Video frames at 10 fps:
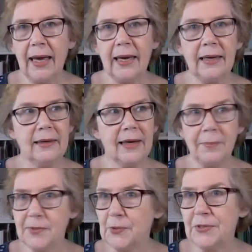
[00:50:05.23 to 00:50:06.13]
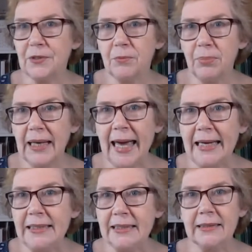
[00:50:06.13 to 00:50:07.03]
a cup, saucer, and
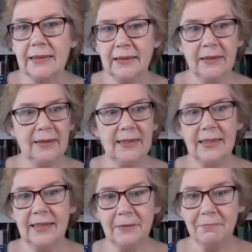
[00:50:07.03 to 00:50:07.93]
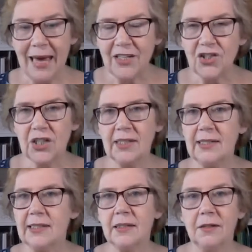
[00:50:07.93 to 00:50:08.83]
plate that
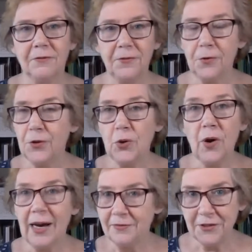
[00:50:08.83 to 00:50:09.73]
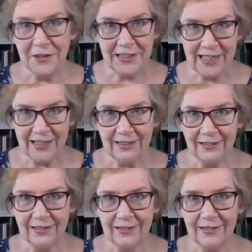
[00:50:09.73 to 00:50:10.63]
matches for your afternoon tea.
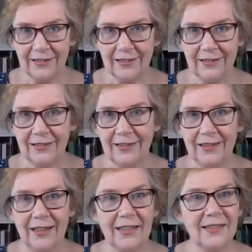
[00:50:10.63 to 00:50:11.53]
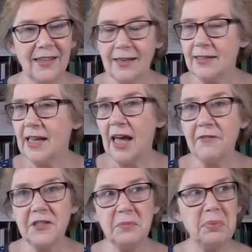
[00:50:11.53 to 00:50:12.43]
Doesn't
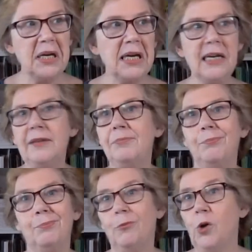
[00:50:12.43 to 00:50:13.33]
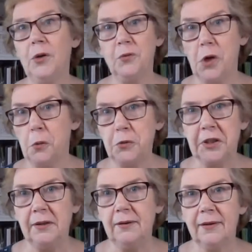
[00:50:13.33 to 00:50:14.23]
have to be Royal
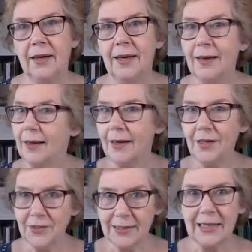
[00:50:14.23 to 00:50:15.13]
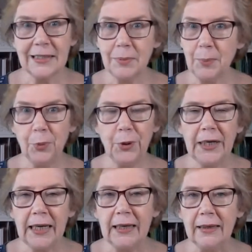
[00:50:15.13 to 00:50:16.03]
Doulton. It just has to be
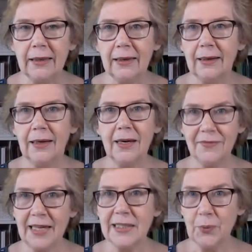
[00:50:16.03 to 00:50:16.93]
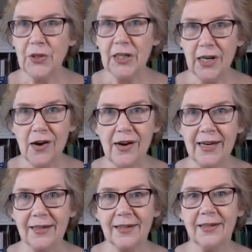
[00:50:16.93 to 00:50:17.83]
pretty if that's what you
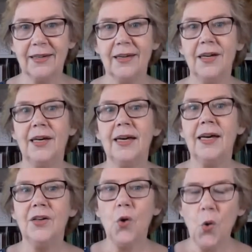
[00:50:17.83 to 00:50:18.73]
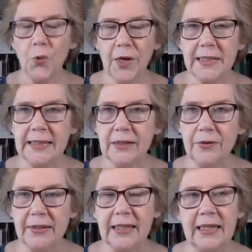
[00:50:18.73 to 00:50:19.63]
like. All those
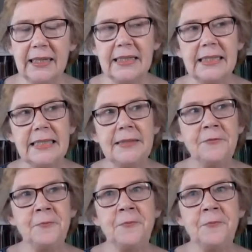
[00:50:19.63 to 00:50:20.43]
little things